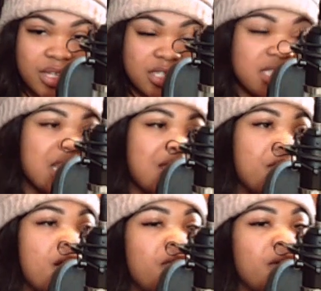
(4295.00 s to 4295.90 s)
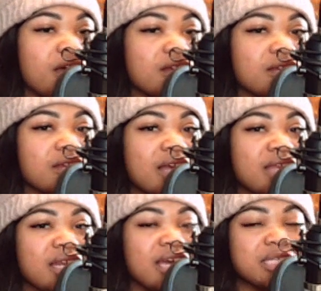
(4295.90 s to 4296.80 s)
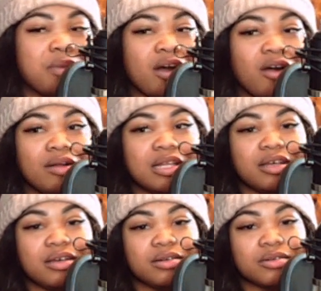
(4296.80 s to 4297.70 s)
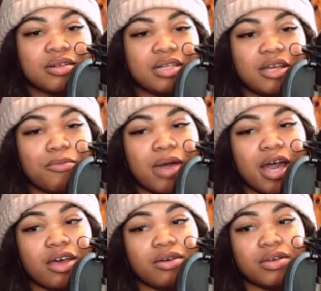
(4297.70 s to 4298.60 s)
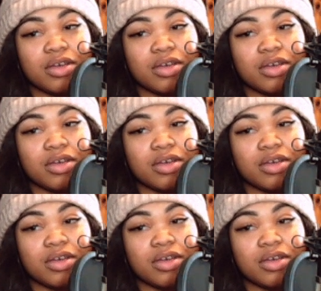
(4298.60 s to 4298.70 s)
Just keep going. Yeah. I think that's my whole little, no, little sure. motto.